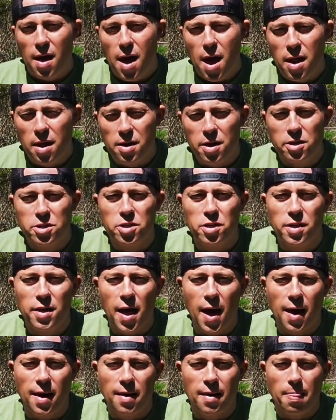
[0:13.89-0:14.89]
In addition to
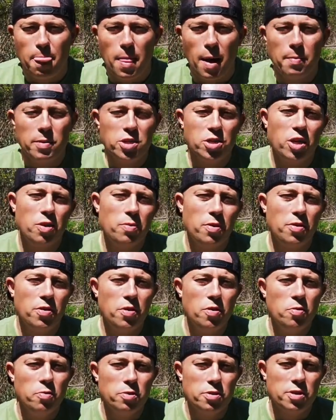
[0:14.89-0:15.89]
that, I'm going to share with
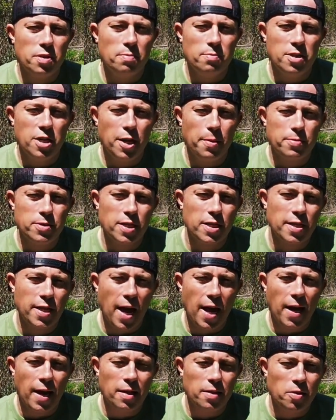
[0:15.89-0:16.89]
you some tips
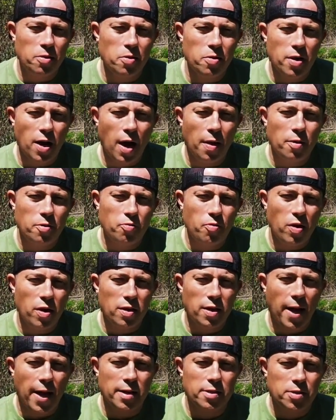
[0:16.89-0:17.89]
that I learned on the
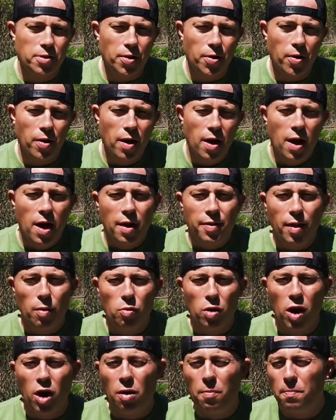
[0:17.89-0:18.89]
trail last year that
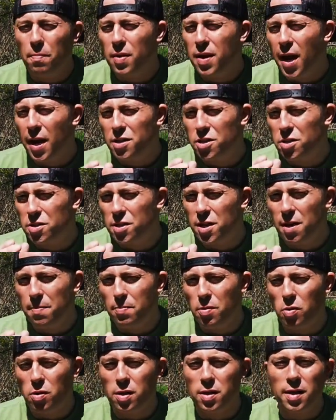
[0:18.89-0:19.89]
will help not just
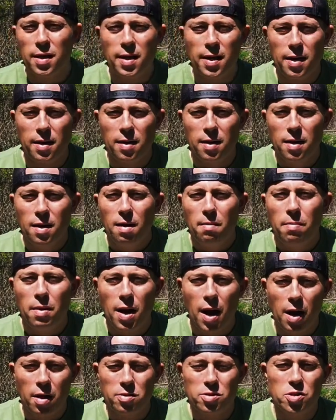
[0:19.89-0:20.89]
keep you clean,
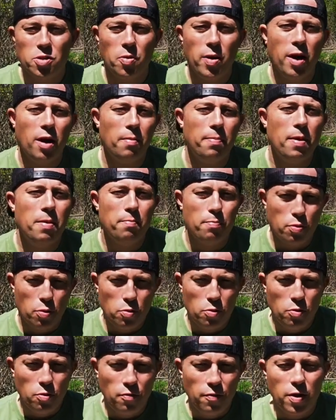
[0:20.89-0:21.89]
but also help
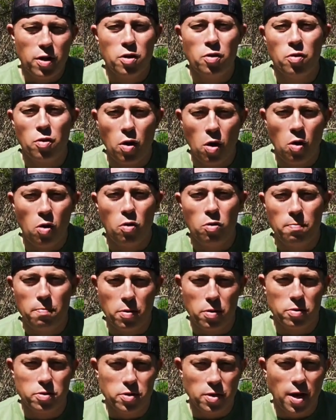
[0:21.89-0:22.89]
improve your own
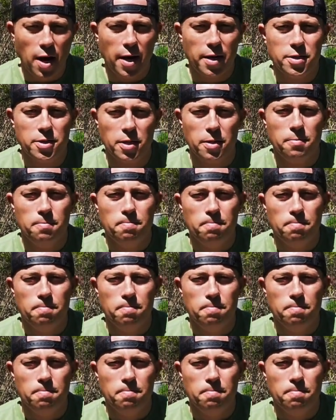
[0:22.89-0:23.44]
personal hygiene.